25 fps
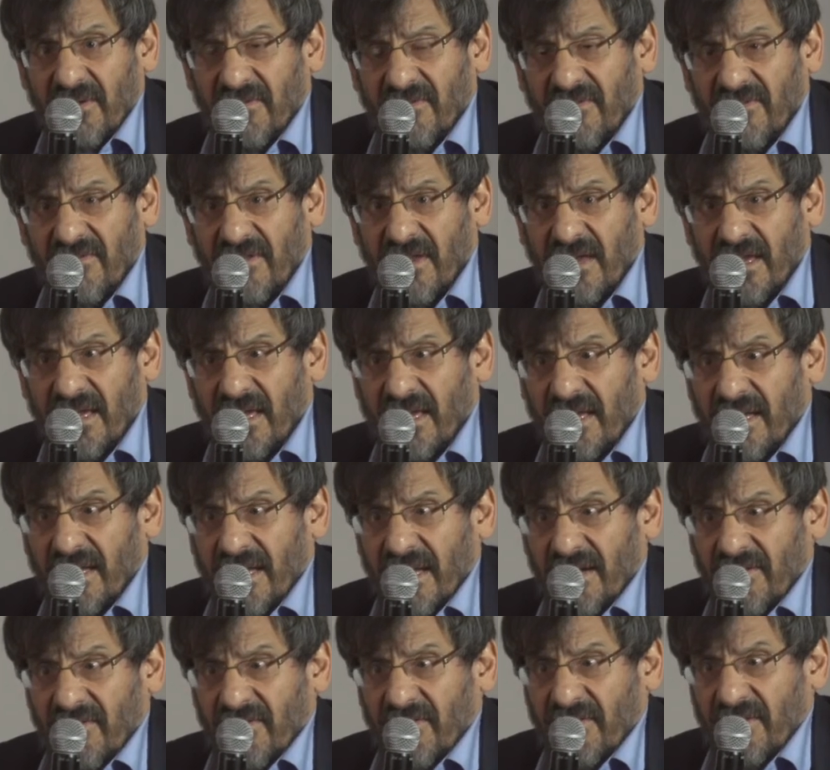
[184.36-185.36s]
the biggest uh,
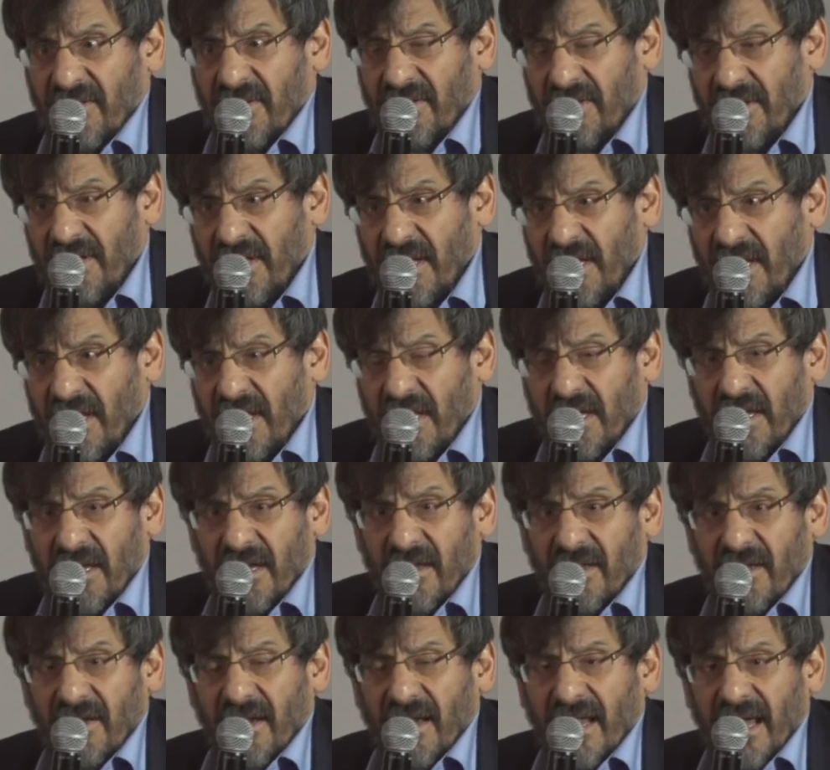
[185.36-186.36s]
electoral
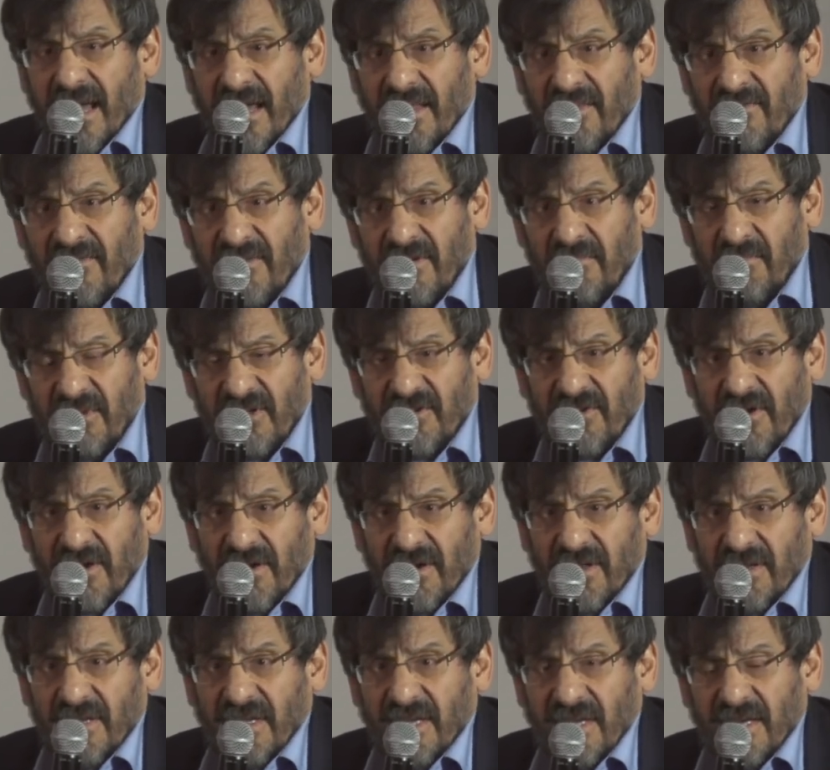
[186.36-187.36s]
uh, land
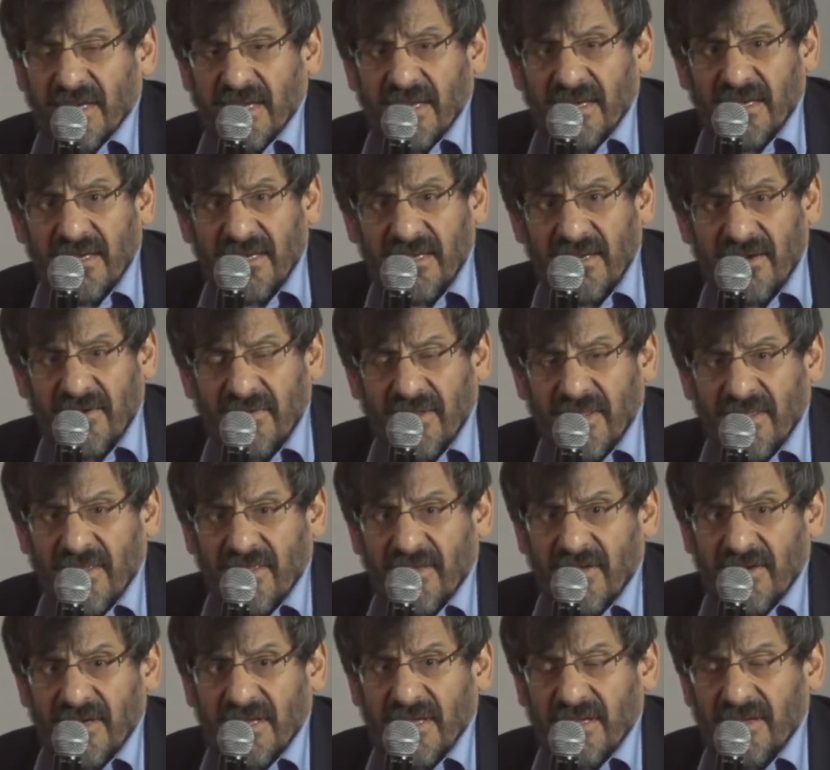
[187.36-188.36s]
majority in India in
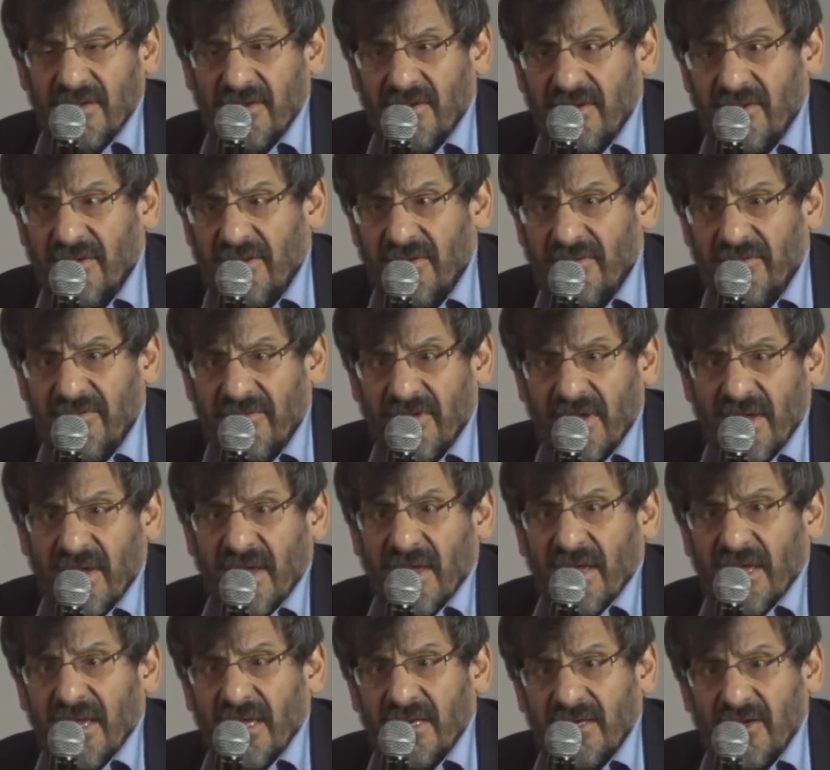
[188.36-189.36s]
30 years
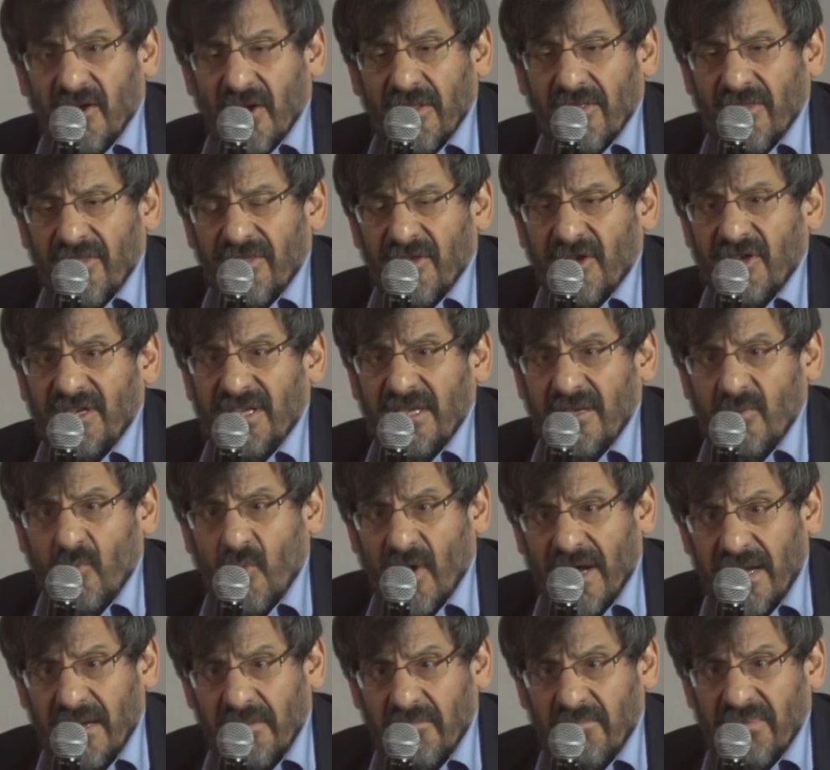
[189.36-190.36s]
it got
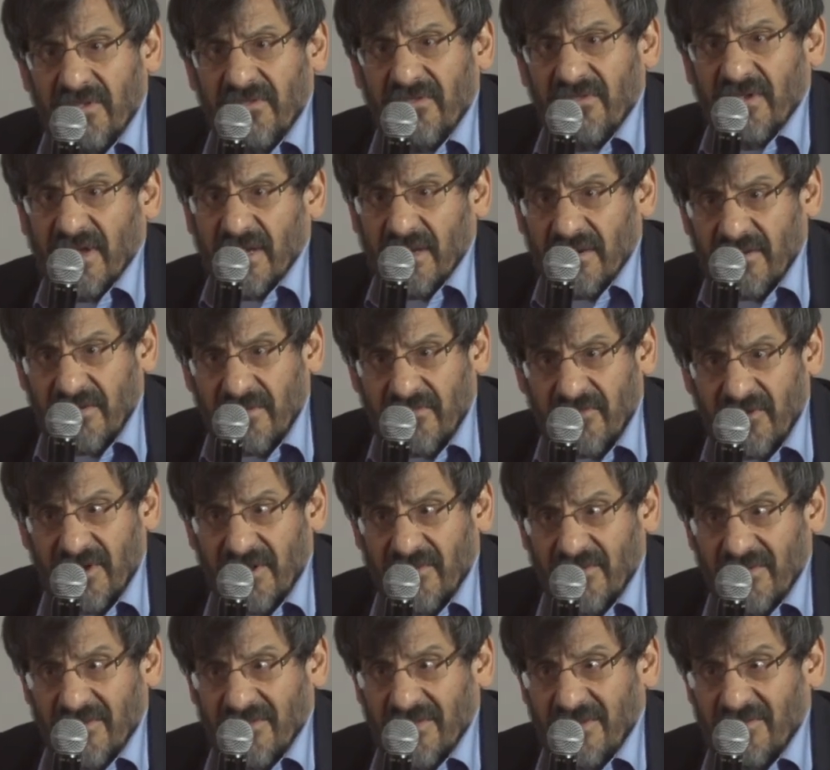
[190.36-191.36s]
31% of
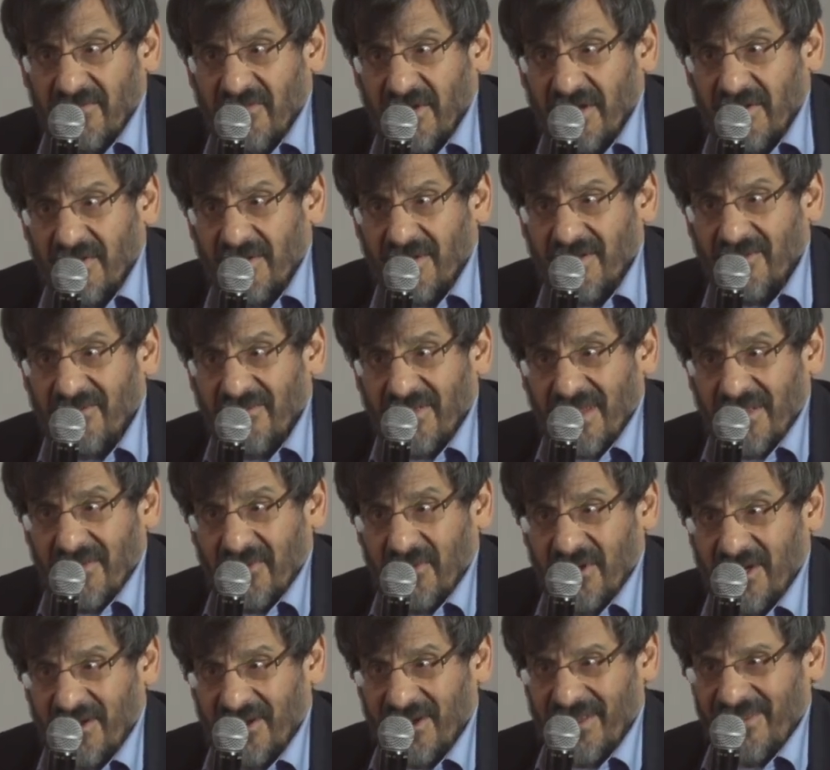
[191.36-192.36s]
registered voters.
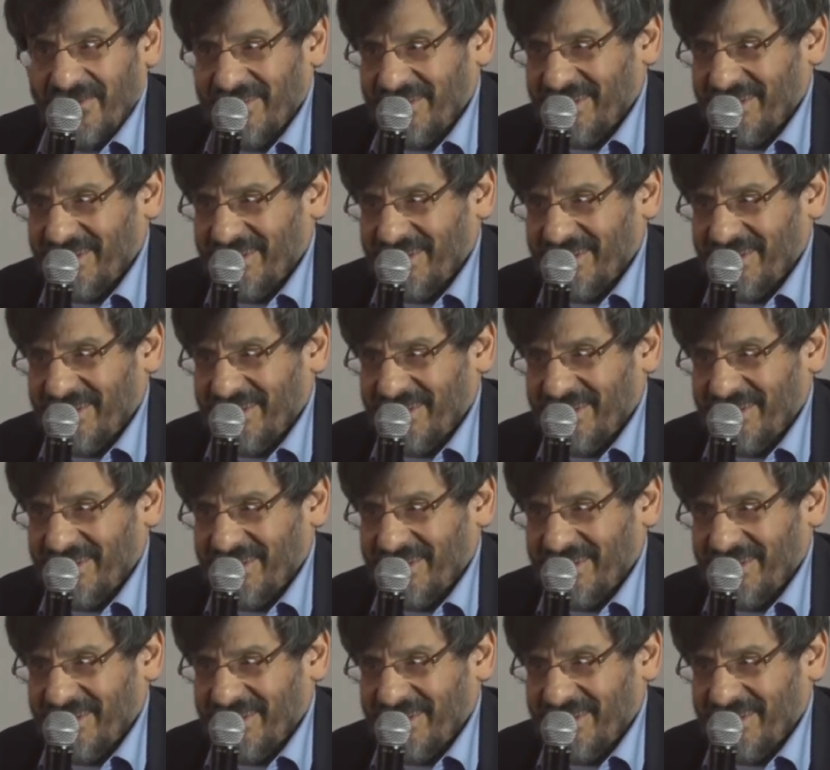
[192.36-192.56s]
That's what